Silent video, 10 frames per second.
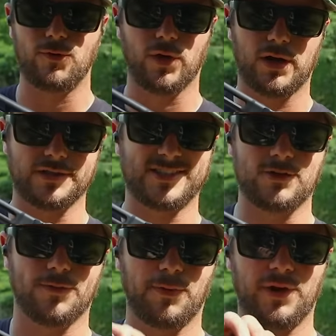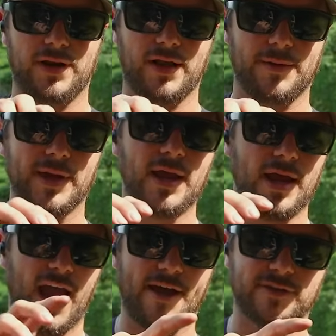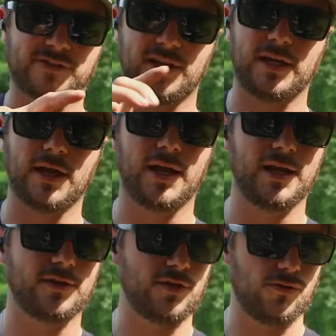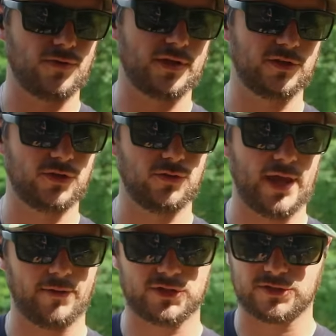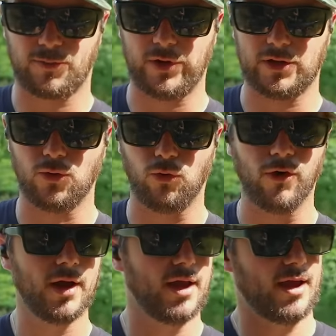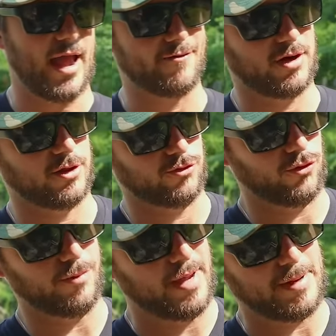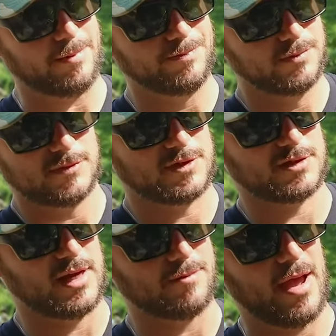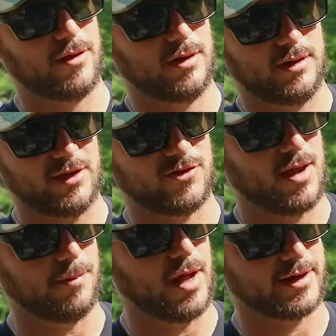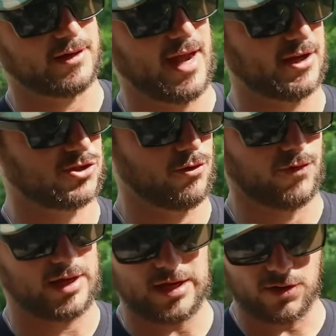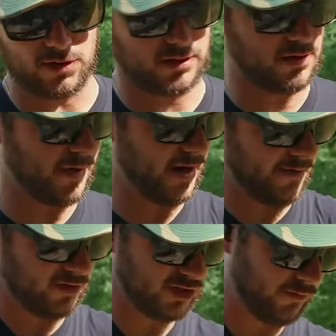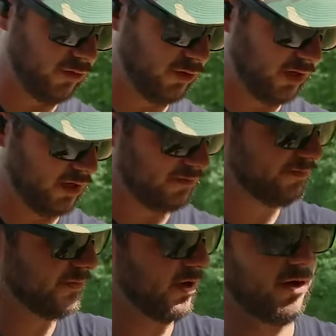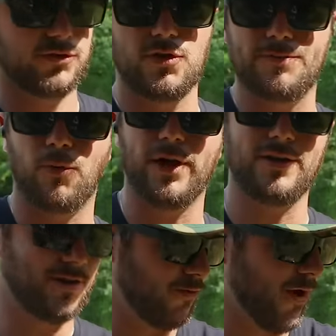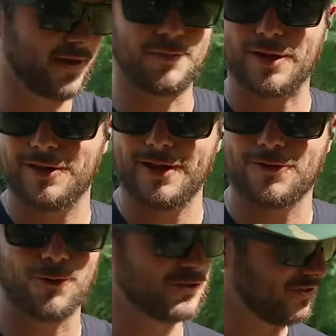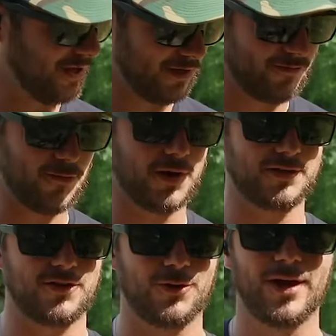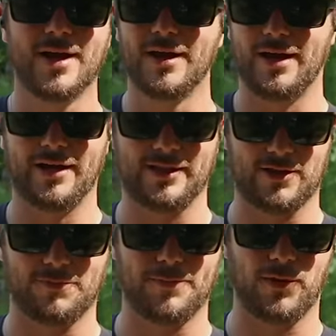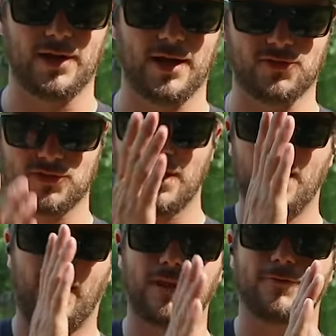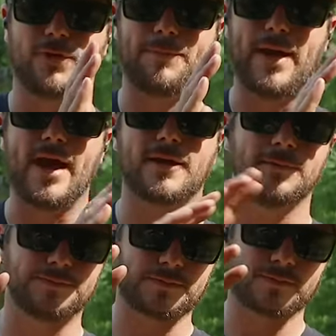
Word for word: you wanted to single point it up, have a sling on it, you can do that, which is pretty cool. Have another little maybe sling mount that's M-LOK attached over here and you might have yourself a little good, you know, two point. You could rock the McLean core slinged if you wanted to. I think that'd be pretty nice. And then for the back,